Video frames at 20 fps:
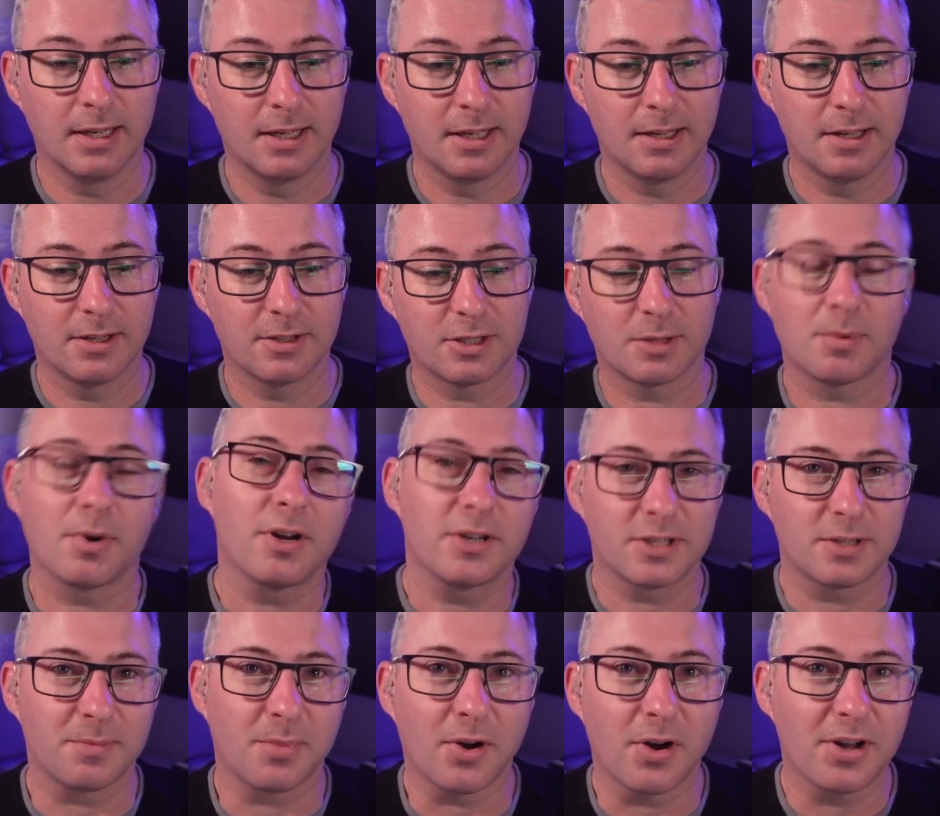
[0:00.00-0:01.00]
Surprise,
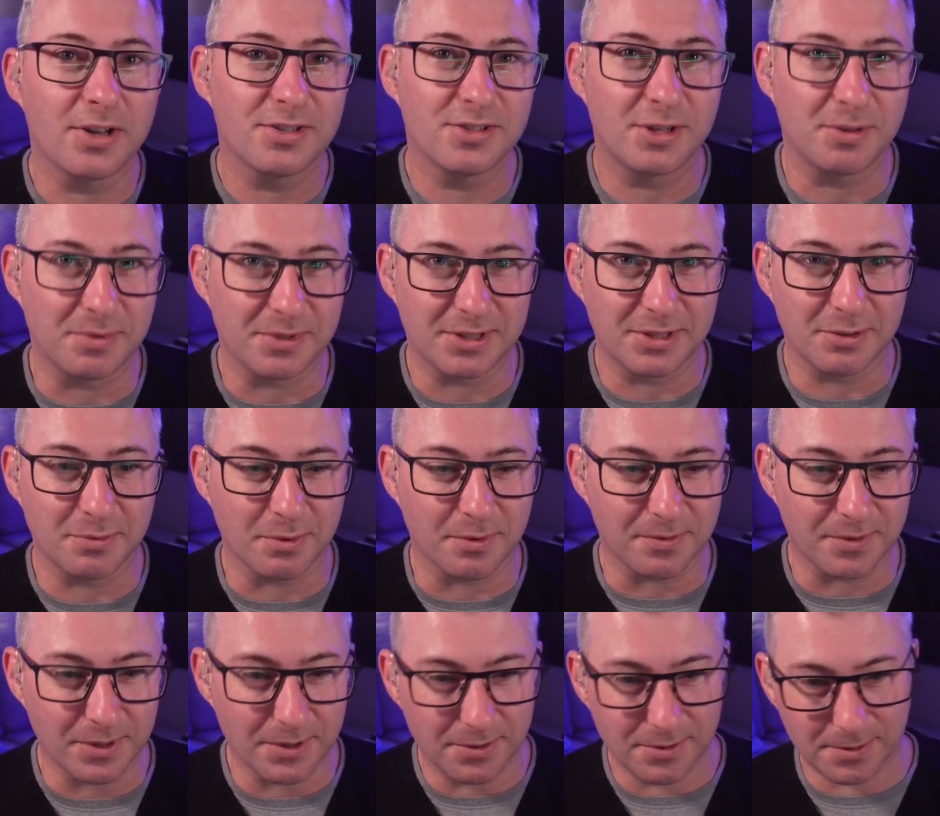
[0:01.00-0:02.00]
surprise, she would still
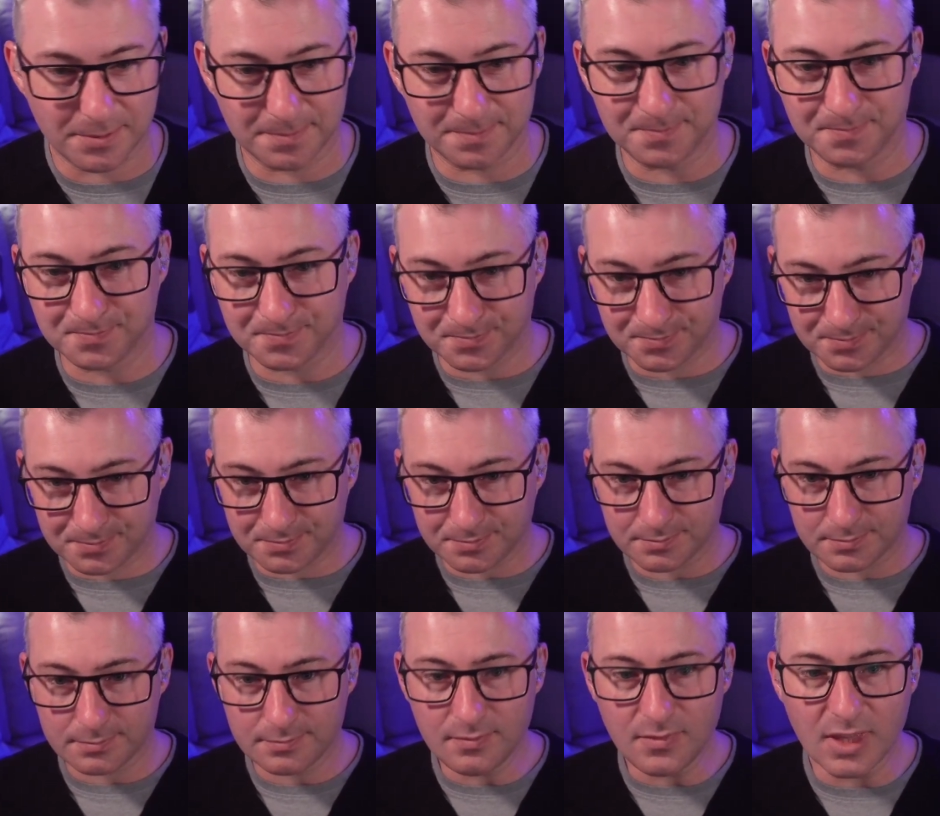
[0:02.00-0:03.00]
refuse.
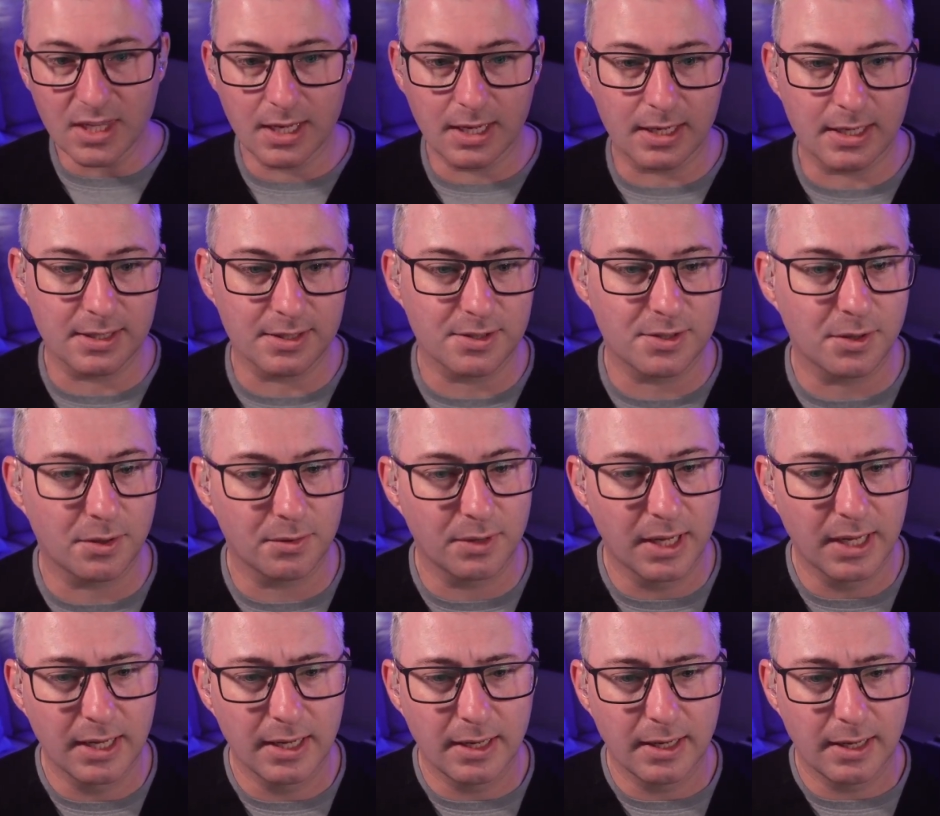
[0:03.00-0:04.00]
And so,
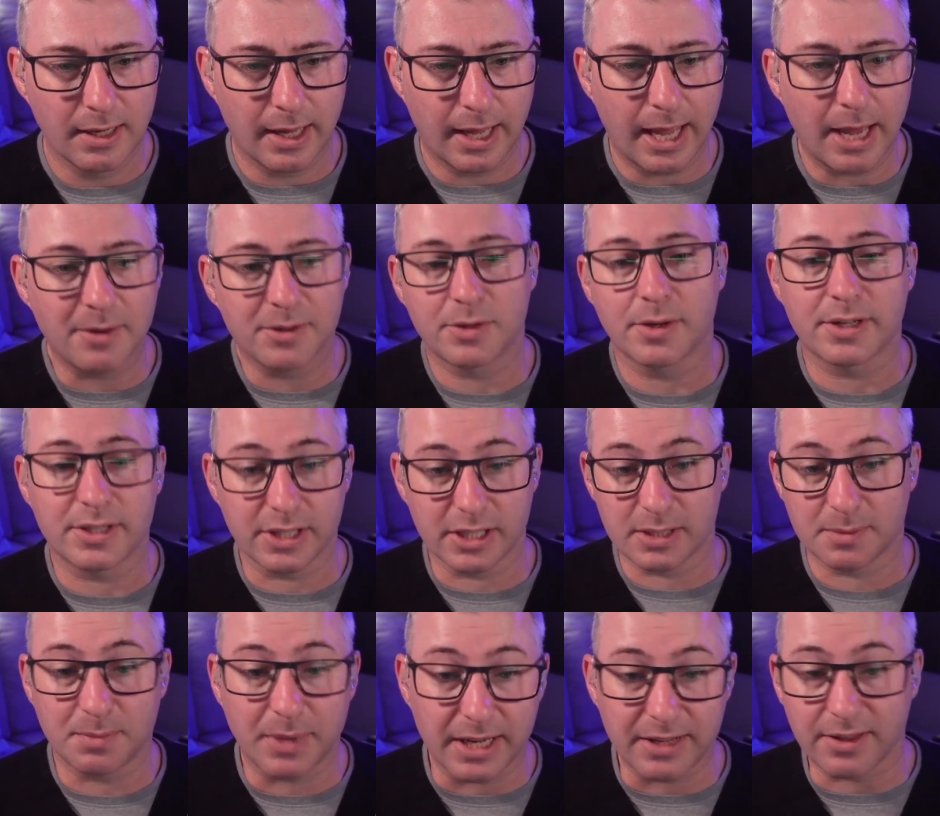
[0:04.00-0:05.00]
how would you actually
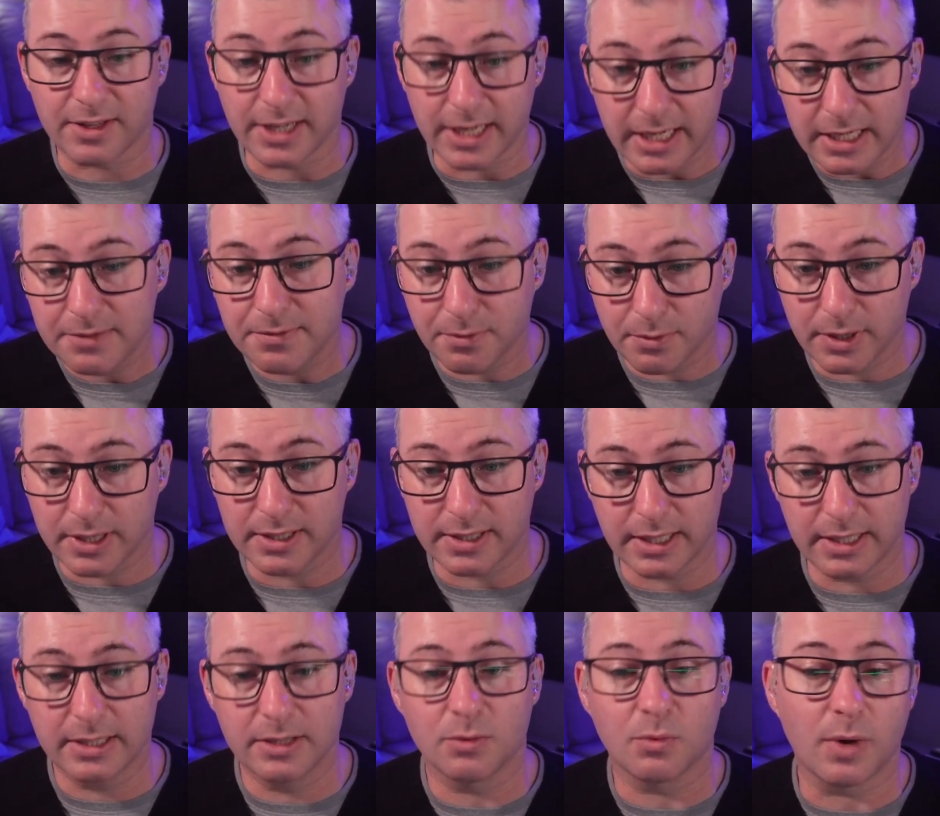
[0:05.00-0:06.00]
explain the need for ED
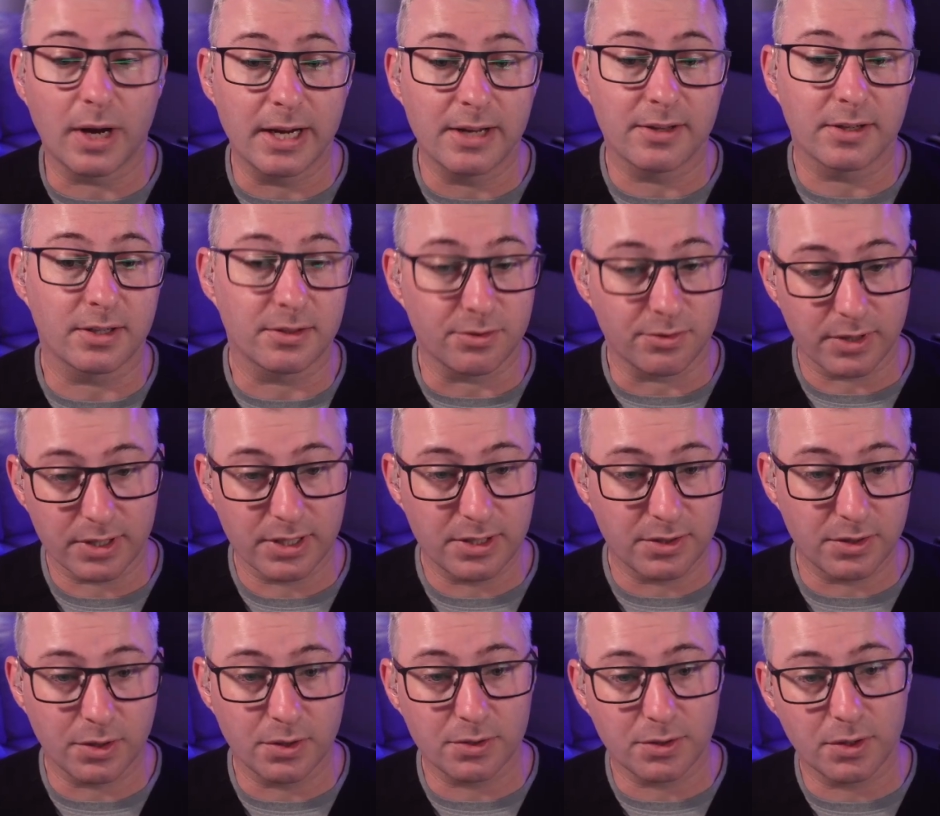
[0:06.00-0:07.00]
in a way that
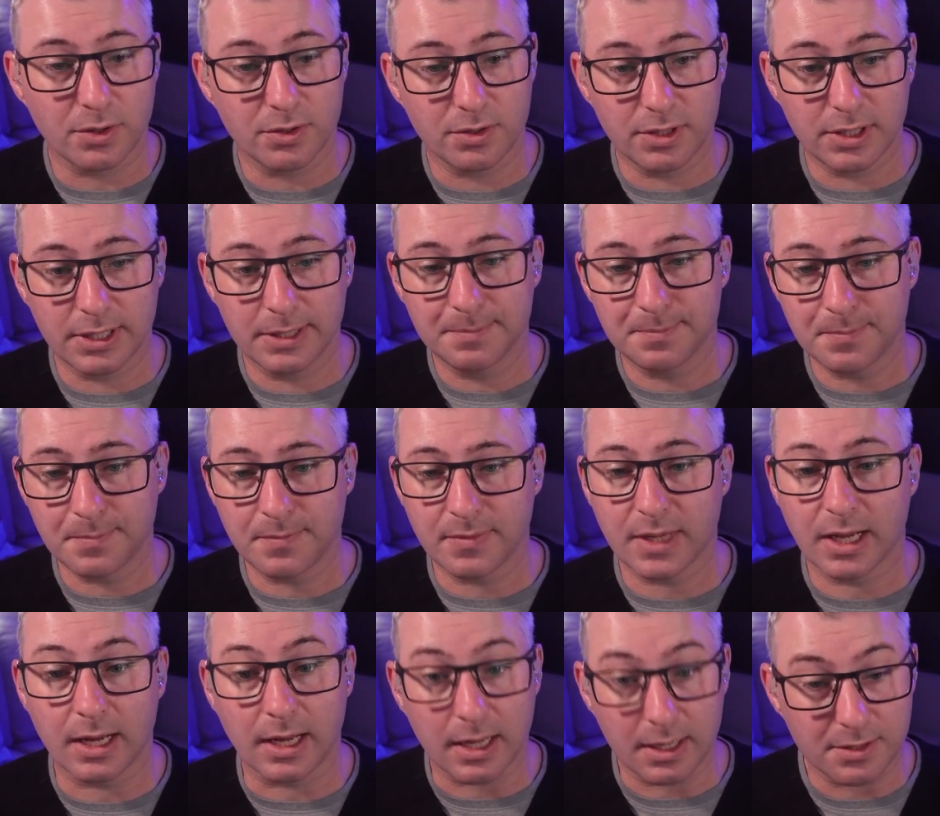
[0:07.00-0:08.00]
undresses her
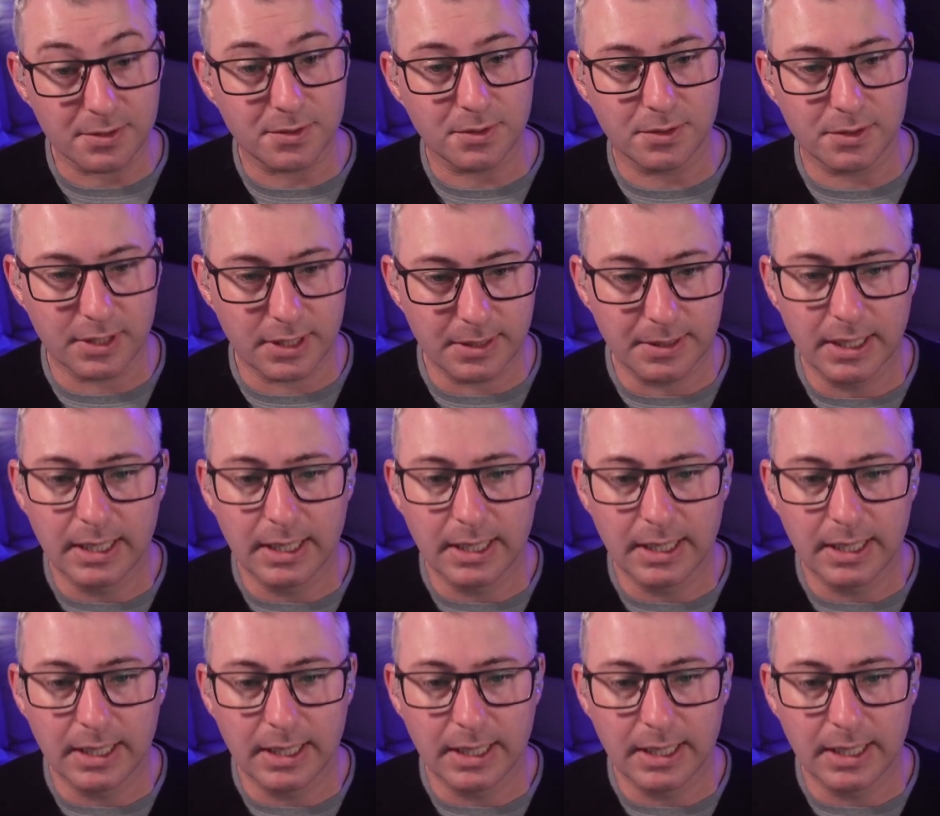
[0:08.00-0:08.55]
uncertainty?